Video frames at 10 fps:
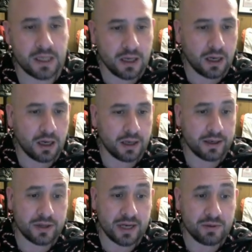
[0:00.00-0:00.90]
A
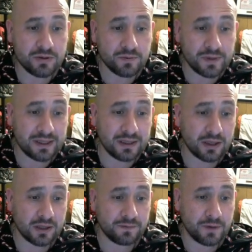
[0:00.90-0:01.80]
hero that I was really
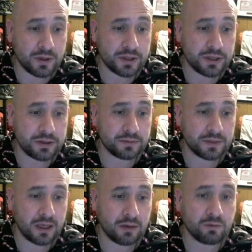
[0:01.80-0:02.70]
looking forward to,
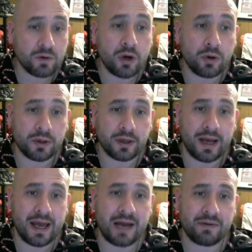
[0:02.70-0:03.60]
Rogue.
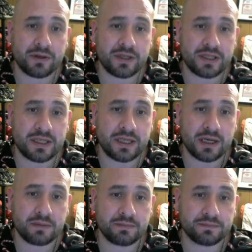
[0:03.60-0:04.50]
I have her in the C
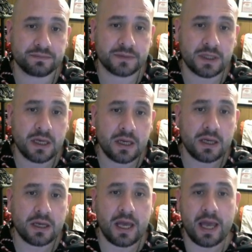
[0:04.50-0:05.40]
tier.
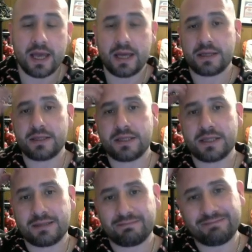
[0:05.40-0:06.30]

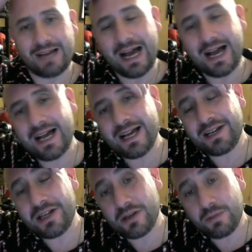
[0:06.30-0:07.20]
And
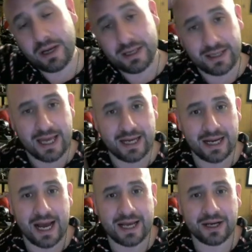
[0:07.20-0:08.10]
another one that
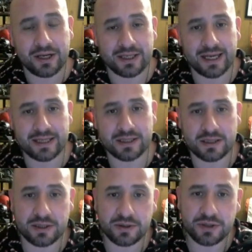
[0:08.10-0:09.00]
I couldn't get
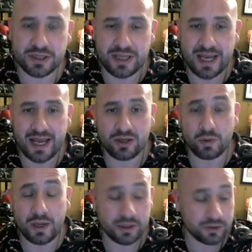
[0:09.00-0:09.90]
to just handle
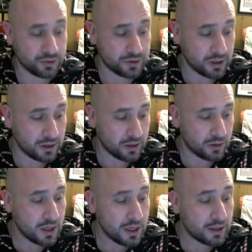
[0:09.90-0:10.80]
well in true solo.
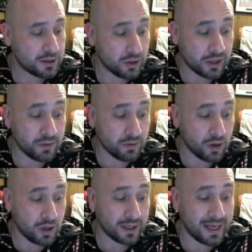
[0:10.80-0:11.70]
Don't get me
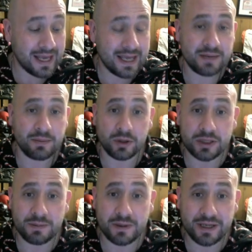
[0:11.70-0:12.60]
wrong, in
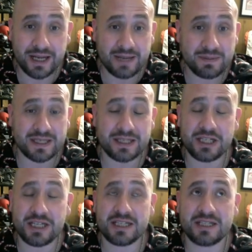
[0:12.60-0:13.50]
multiplayer games,
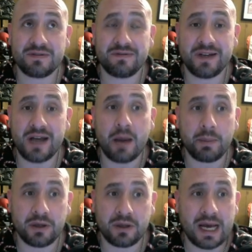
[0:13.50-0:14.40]
she is
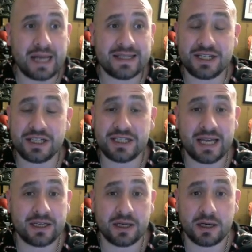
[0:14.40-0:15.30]
phenomenal. I'd say she's
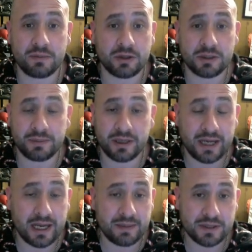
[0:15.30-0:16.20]
A tier in multiplayer
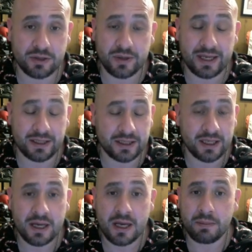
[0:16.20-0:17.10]
games, two-handed.
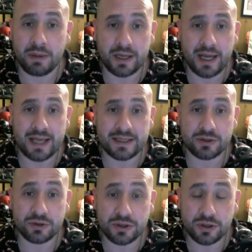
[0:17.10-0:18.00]
But as a
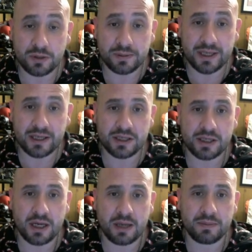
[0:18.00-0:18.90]
true solo player,
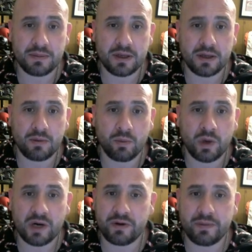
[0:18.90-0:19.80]

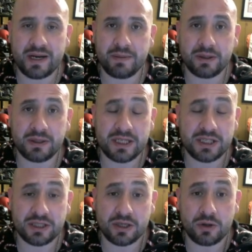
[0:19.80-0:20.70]
one of her main abilities
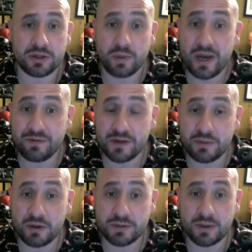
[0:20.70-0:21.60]
just goes away for the
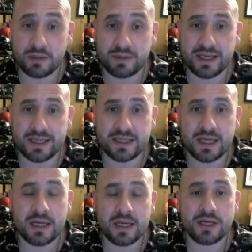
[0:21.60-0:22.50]
most part because
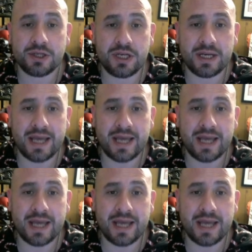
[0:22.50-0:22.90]
she